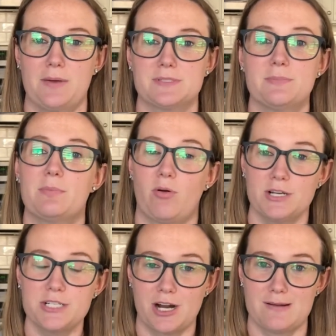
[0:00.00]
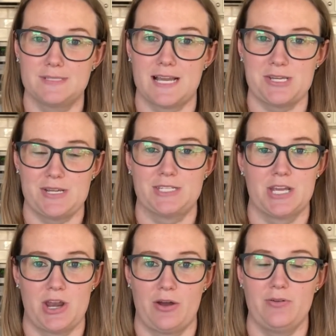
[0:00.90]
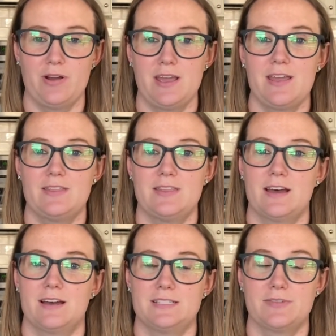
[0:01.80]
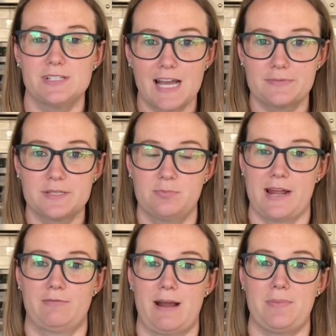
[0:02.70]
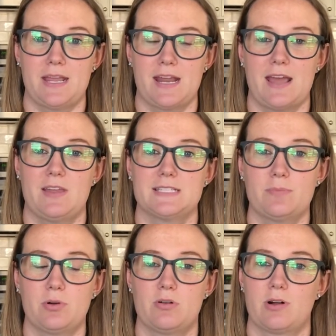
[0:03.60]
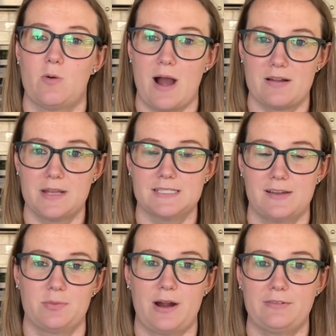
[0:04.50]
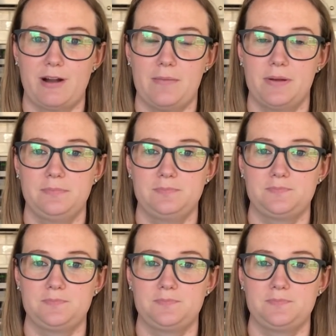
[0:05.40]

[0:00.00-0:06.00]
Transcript: some important terms that you need to know, the different types of brand repping, and then typical requirements of a brand rep.